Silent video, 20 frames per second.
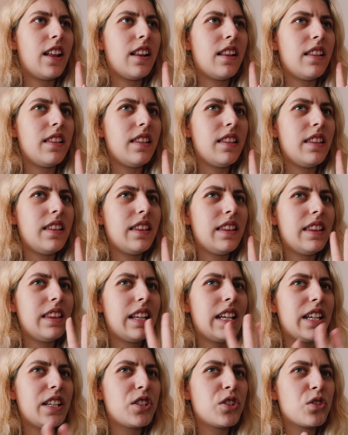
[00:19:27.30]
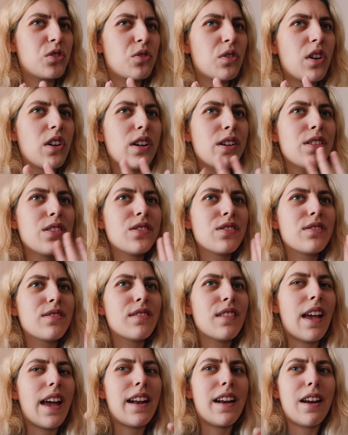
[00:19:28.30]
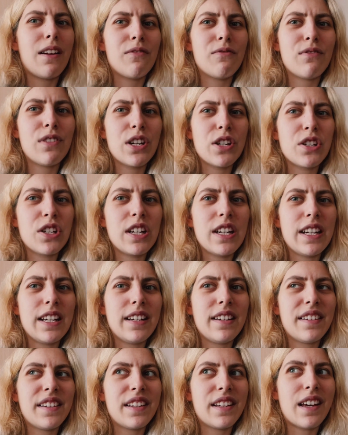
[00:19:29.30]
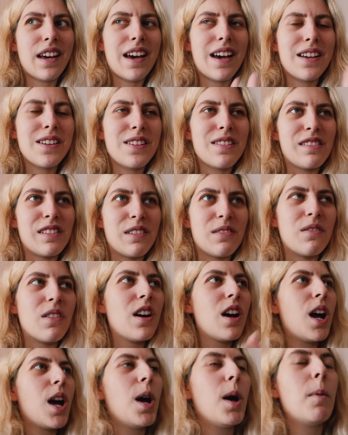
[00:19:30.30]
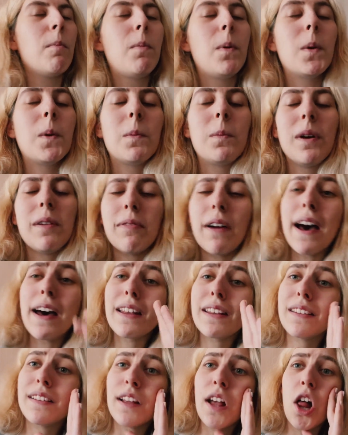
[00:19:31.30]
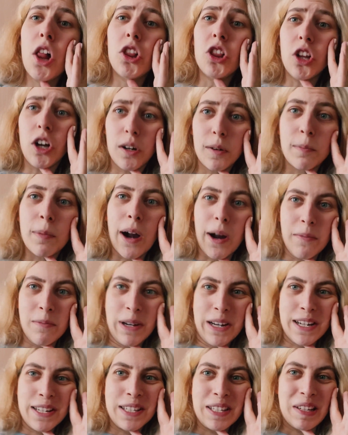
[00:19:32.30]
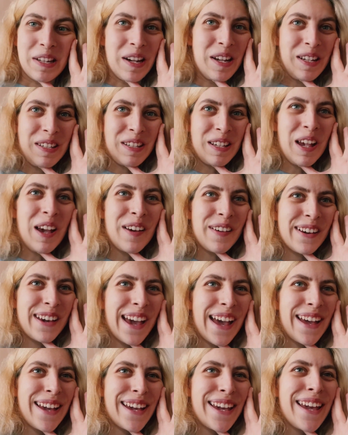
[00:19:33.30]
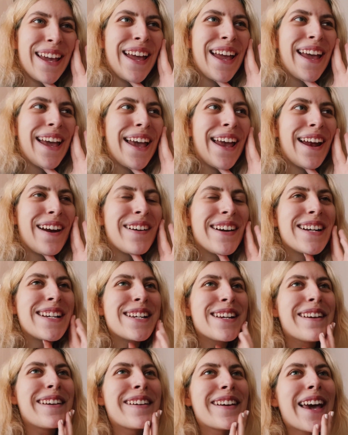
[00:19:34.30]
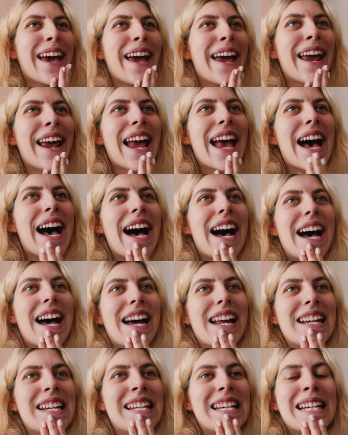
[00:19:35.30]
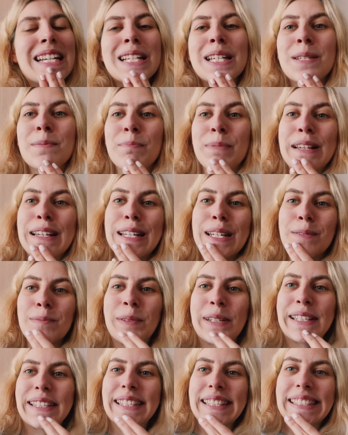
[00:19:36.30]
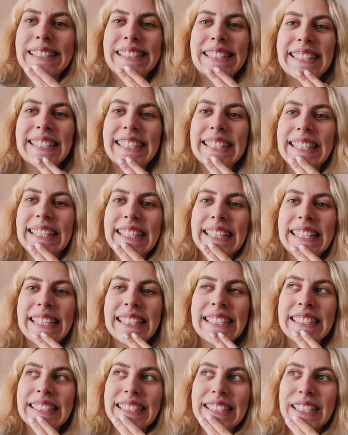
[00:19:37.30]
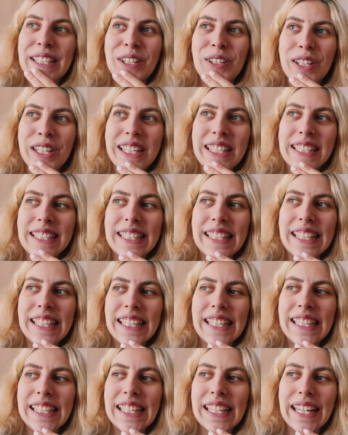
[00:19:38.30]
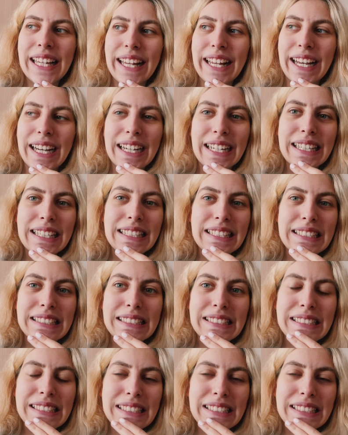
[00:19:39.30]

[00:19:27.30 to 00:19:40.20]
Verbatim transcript: Liz Truss, and then Rishi. I don't know. But we've had a lot of prime ministers, okay, here in the UK, and it's been a bit eh, crazy and